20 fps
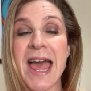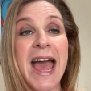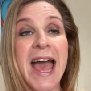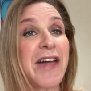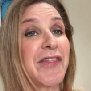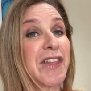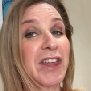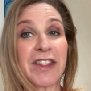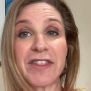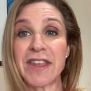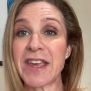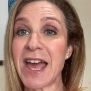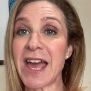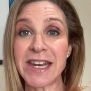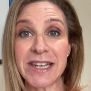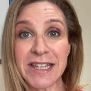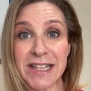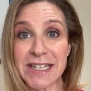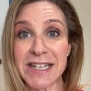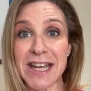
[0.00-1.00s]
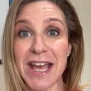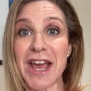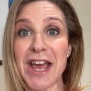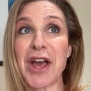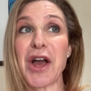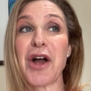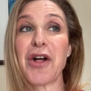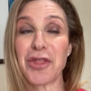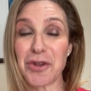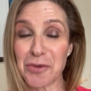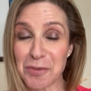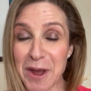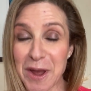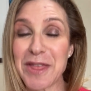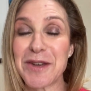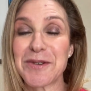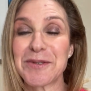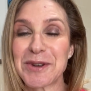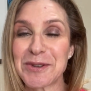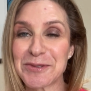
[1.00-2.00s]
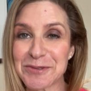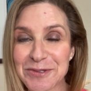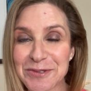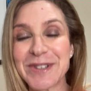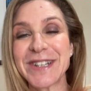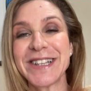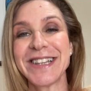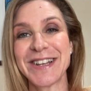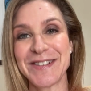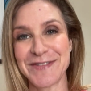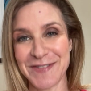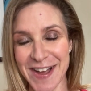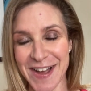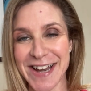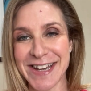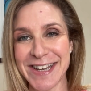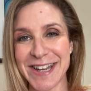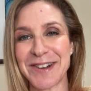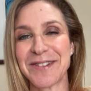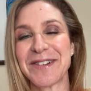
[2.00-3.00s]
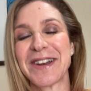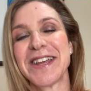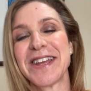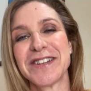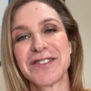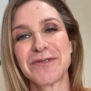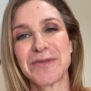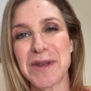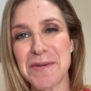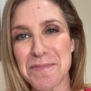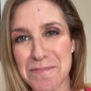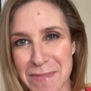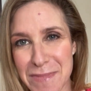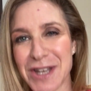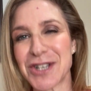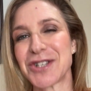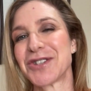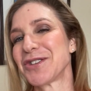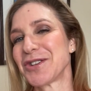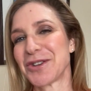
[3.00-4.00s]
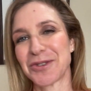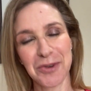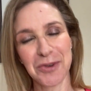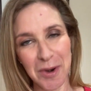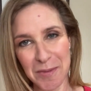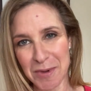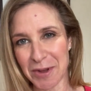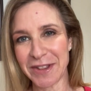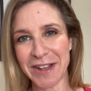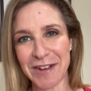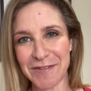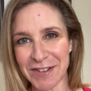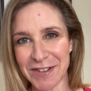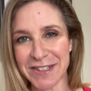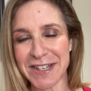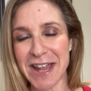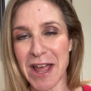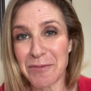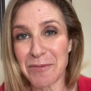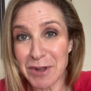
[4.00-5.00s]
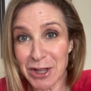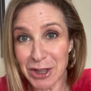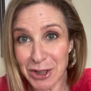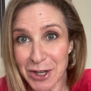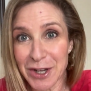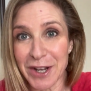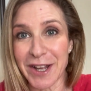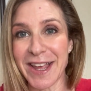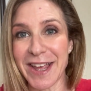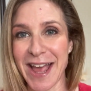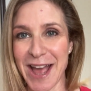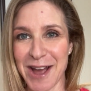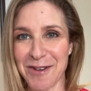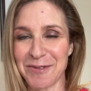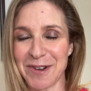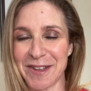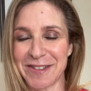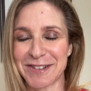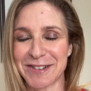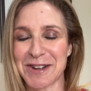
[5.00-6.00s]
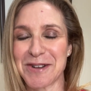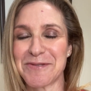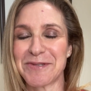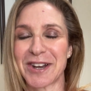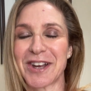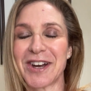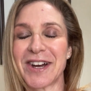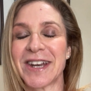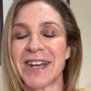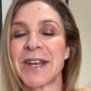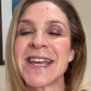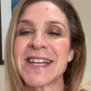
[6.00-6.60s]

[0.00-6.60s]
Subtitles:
And then at the end of the day, the way that we really find out is we measure your hormone levels and we look at what's going on.